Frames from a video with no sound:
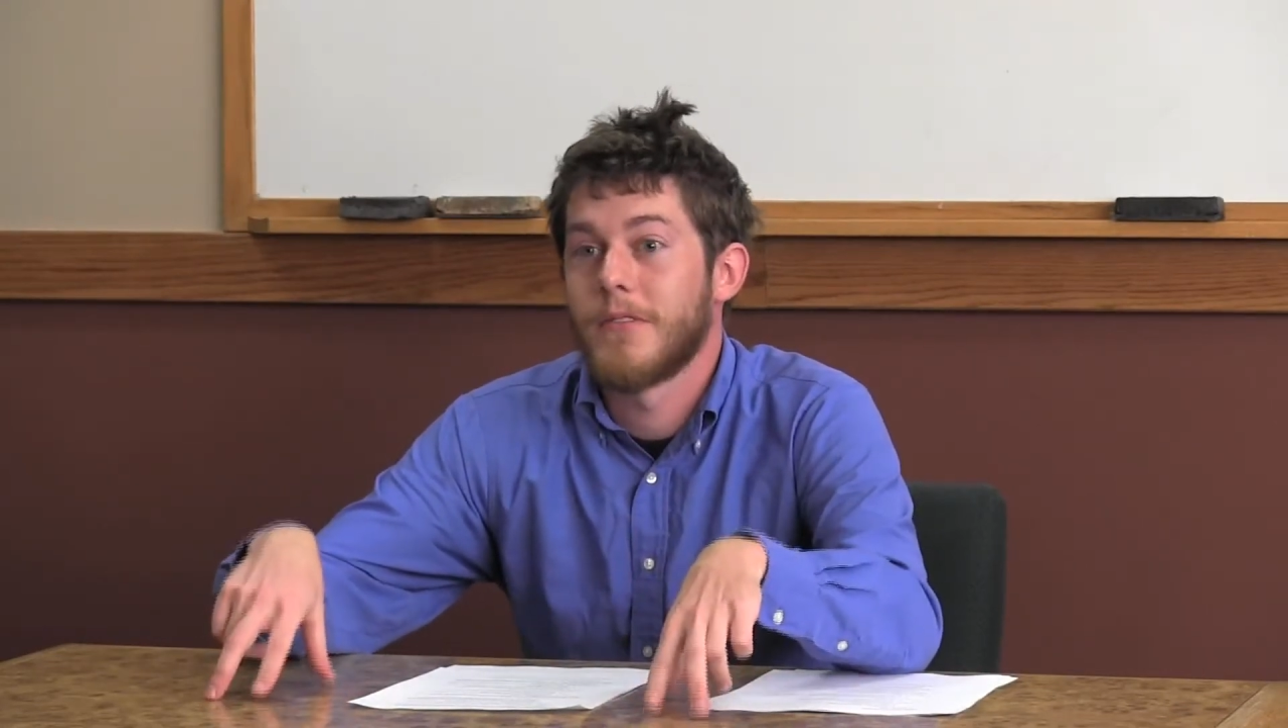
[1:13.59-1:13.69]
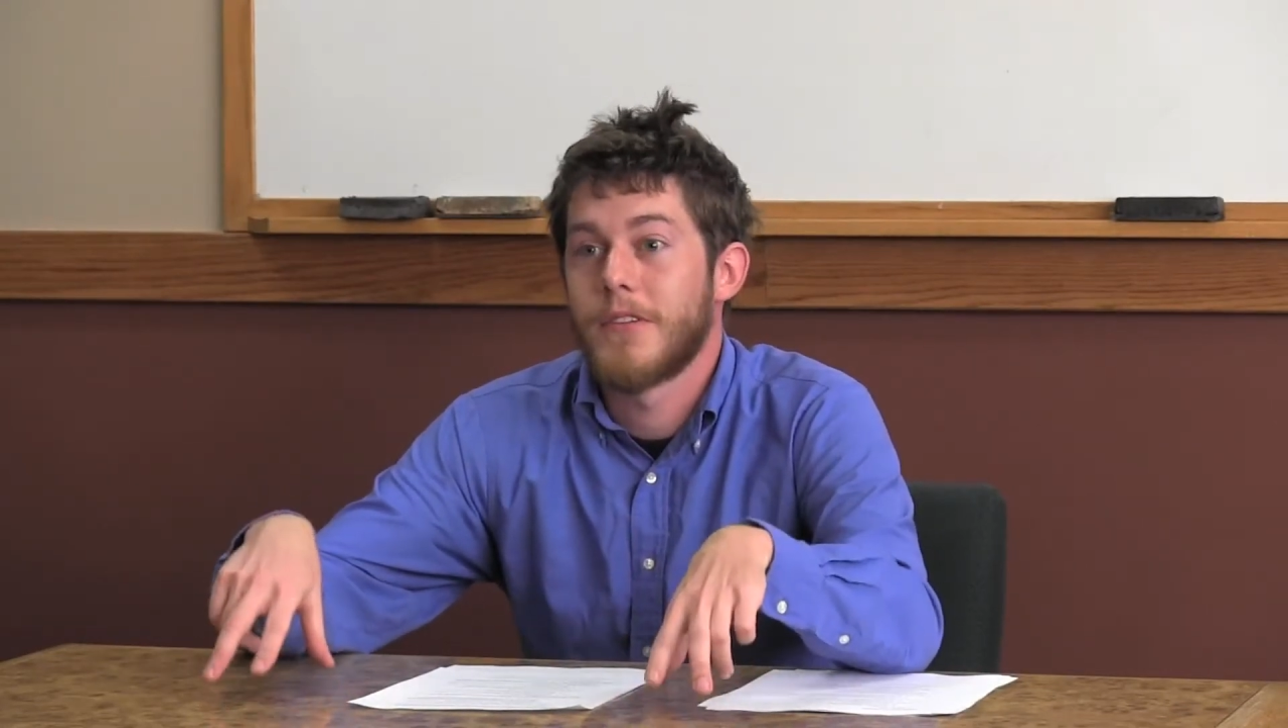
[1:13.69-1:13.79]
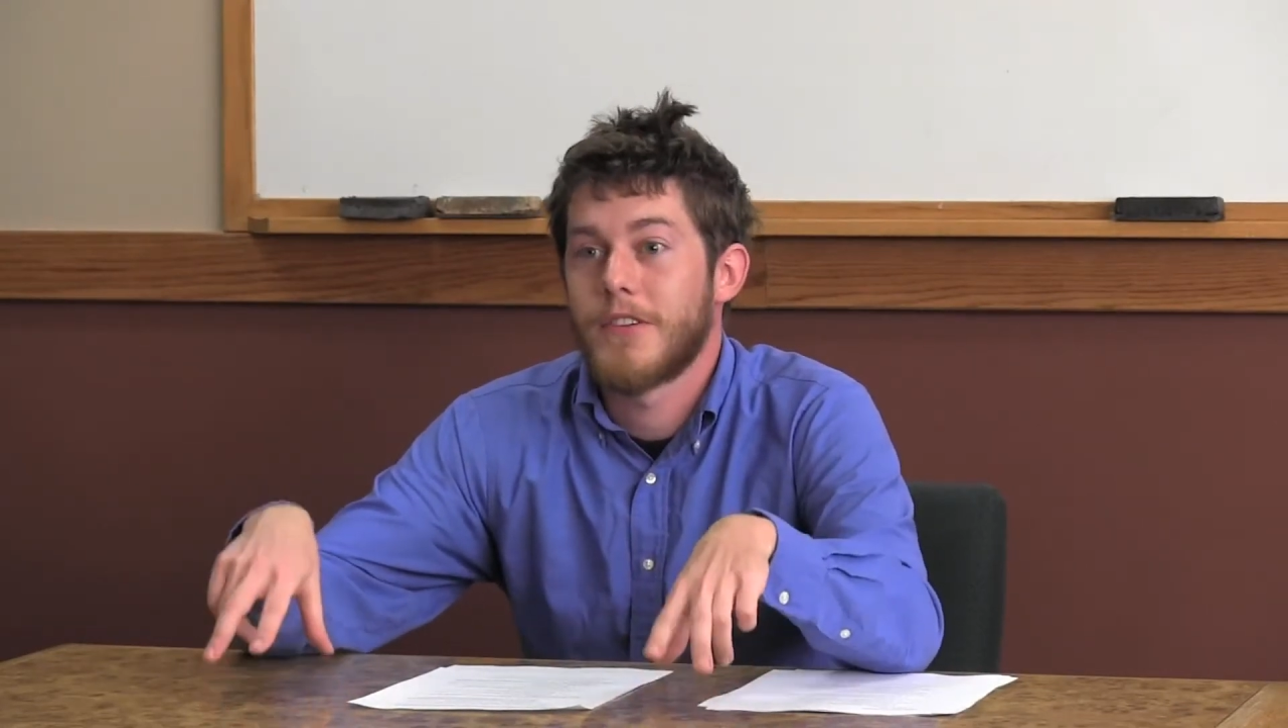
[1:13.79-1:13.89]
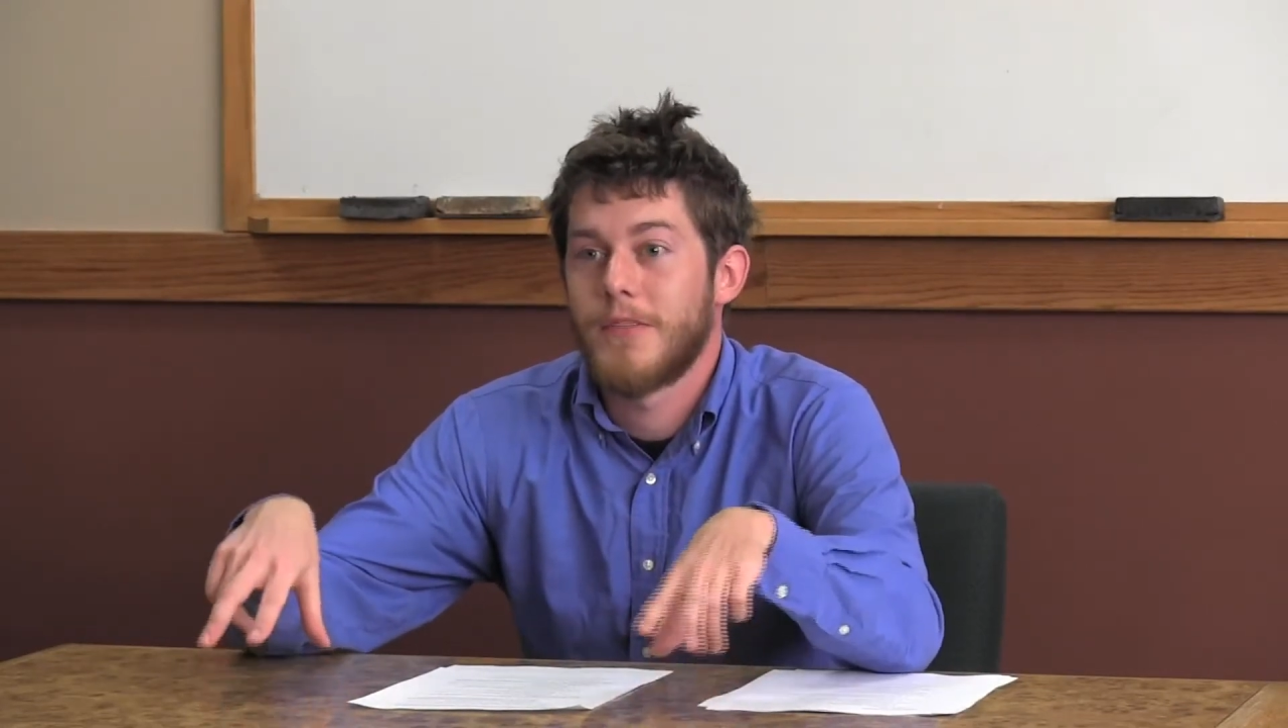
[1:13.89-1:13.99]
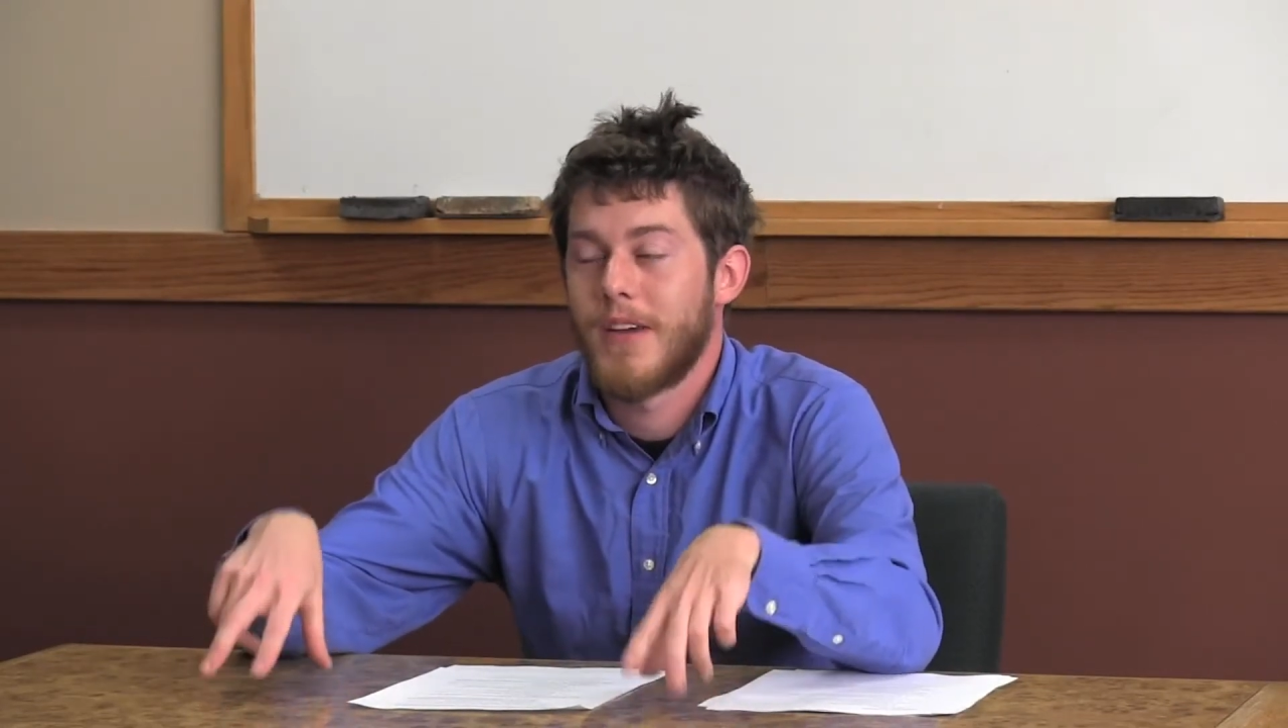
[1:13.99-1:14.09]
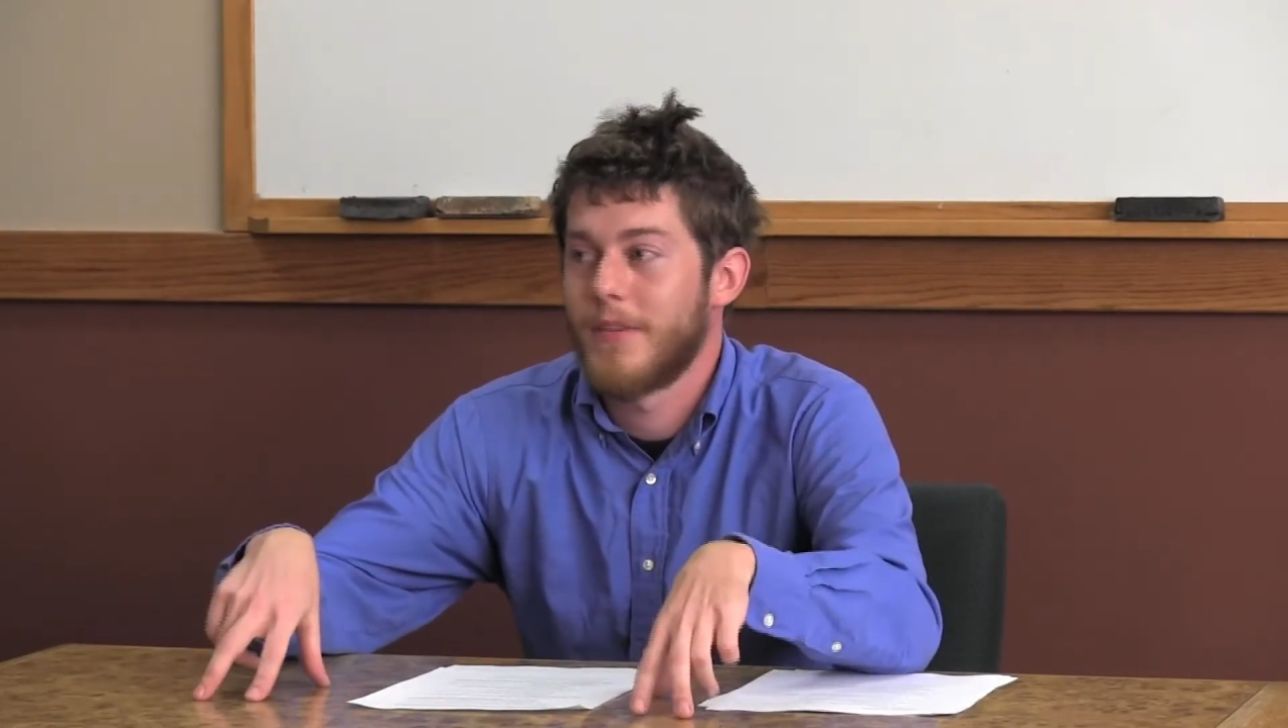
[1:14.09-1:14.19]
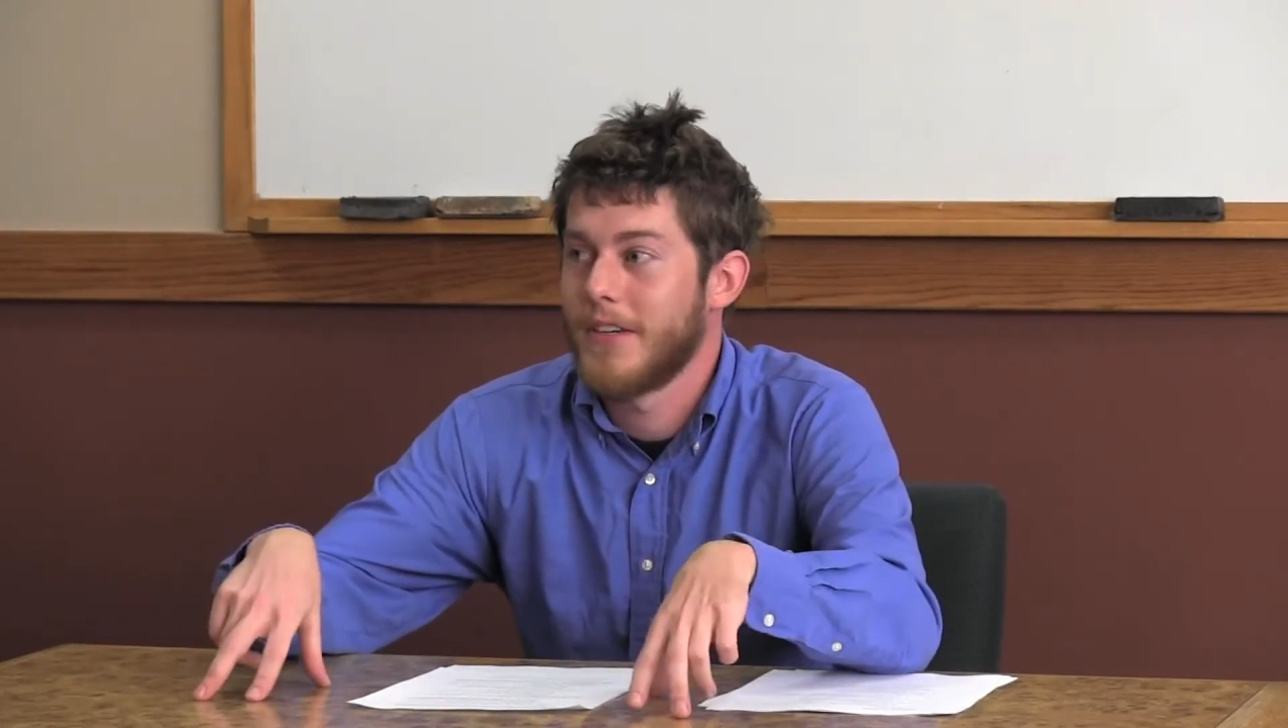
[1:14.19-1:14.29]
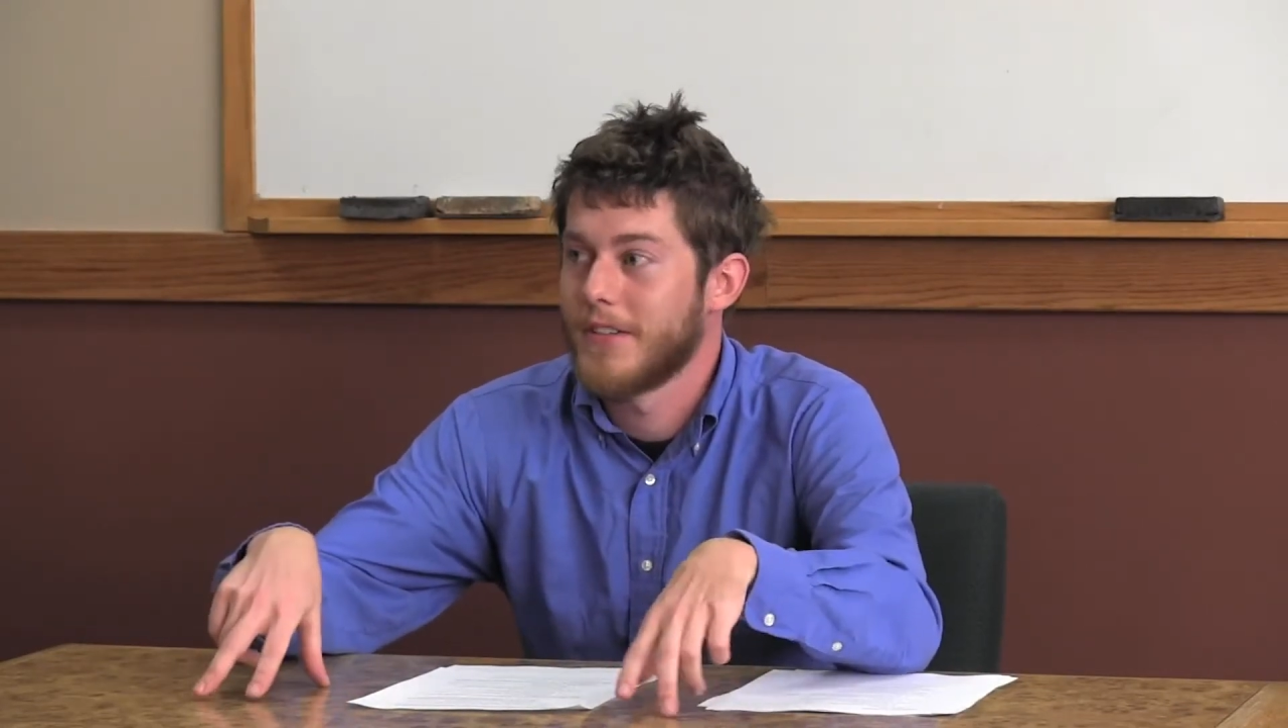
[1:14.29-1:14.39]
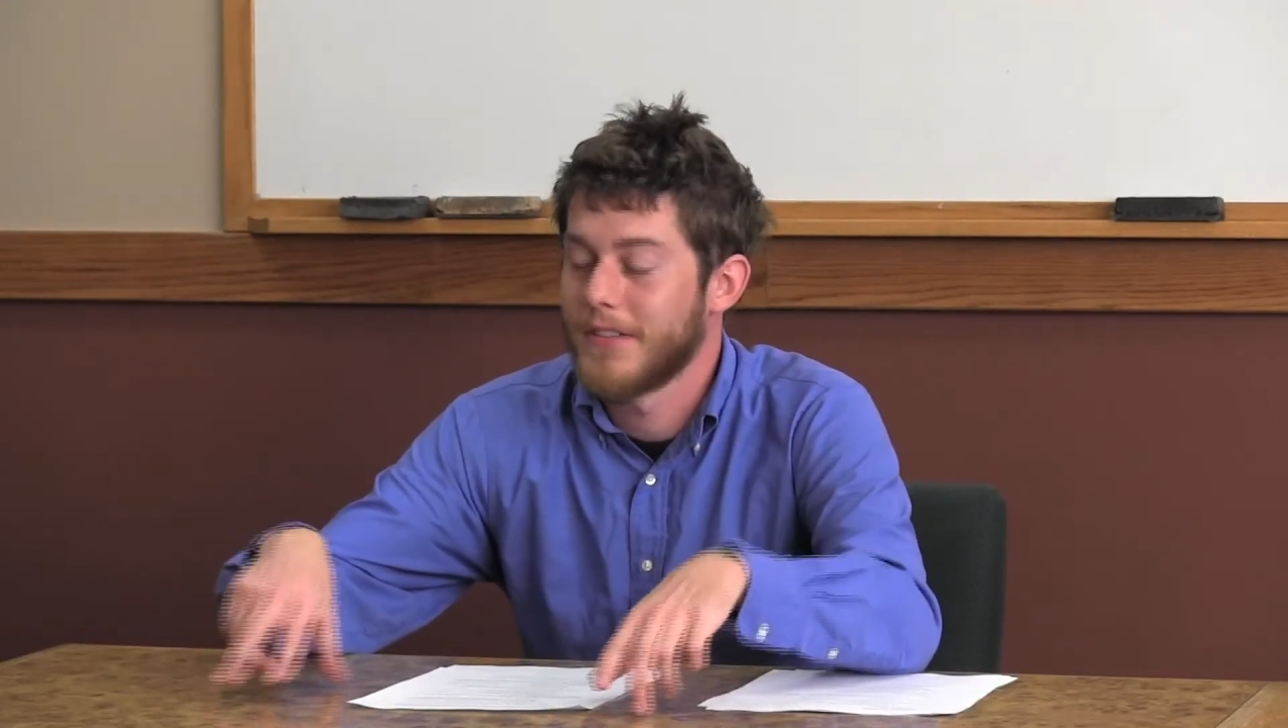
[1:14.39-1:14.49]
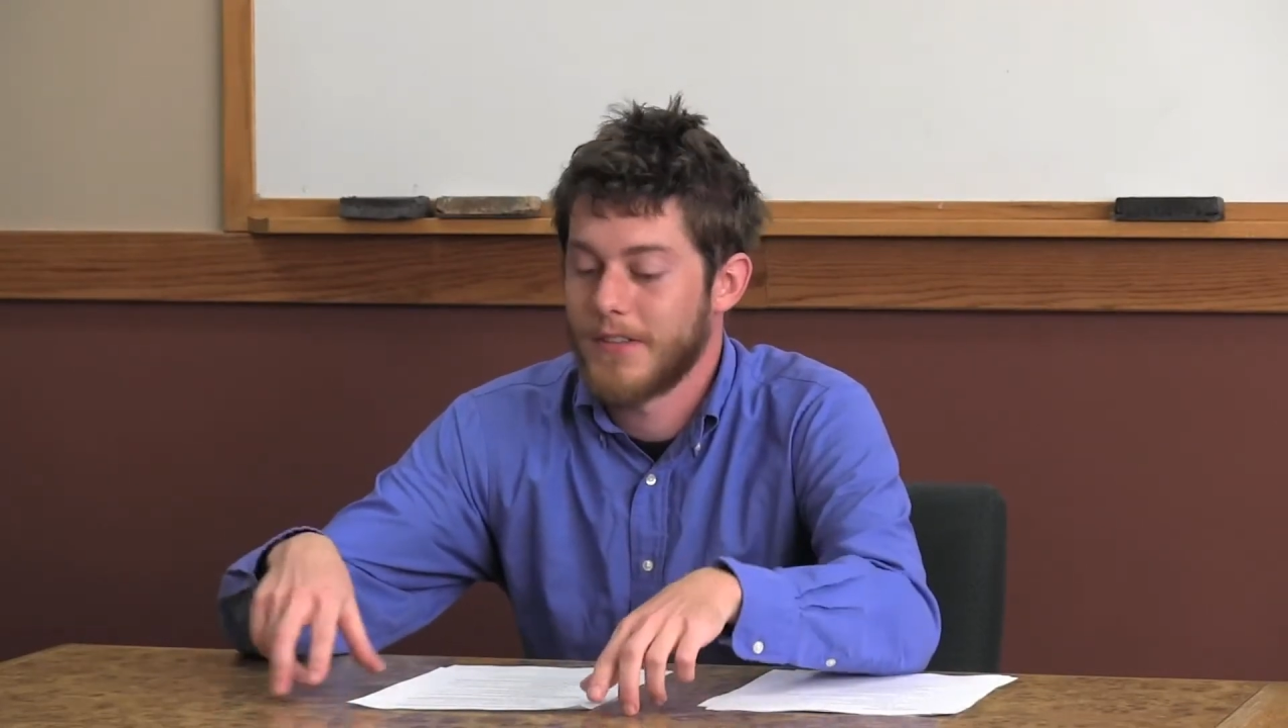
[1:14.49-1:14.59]
so maybe
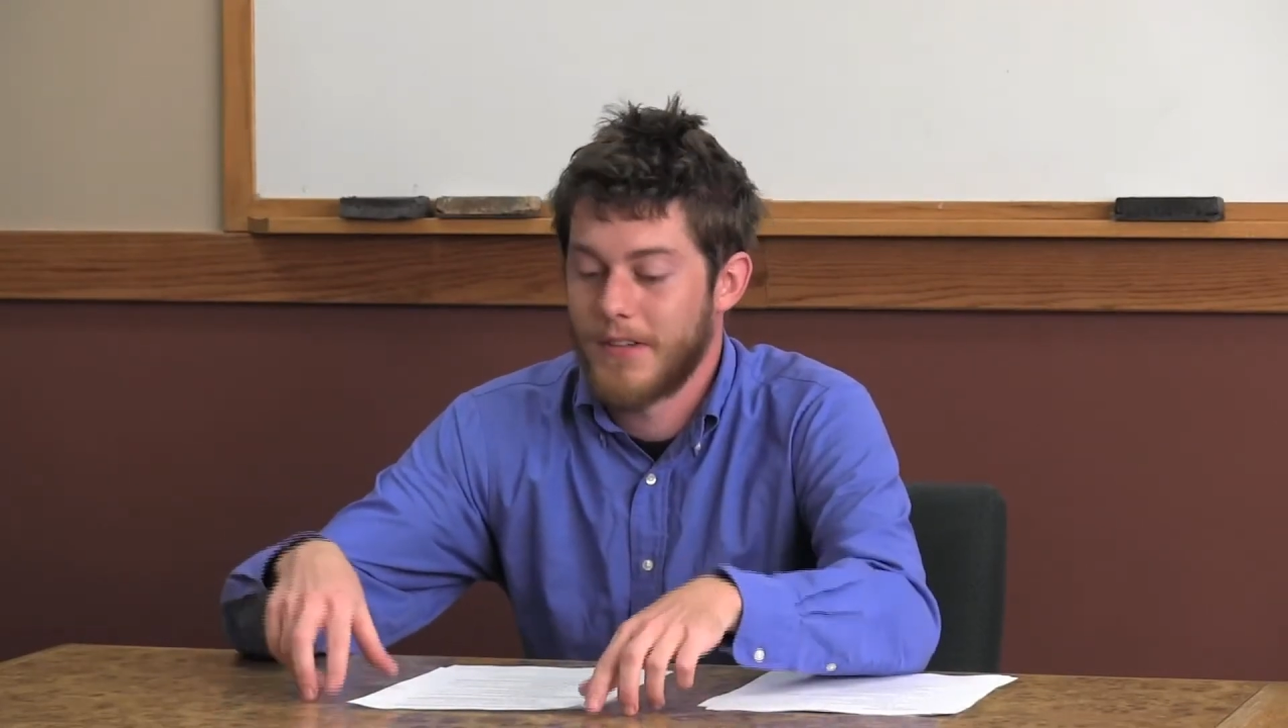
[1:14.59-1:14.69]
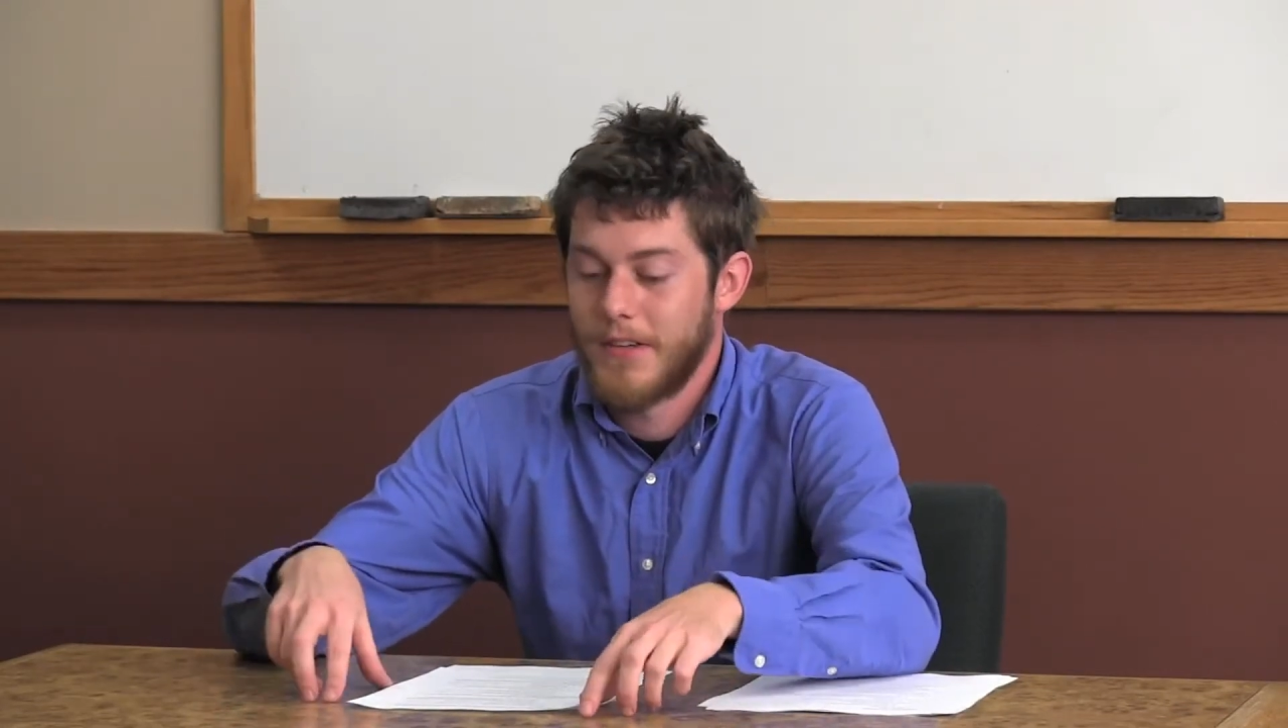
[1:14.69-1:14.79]
you'll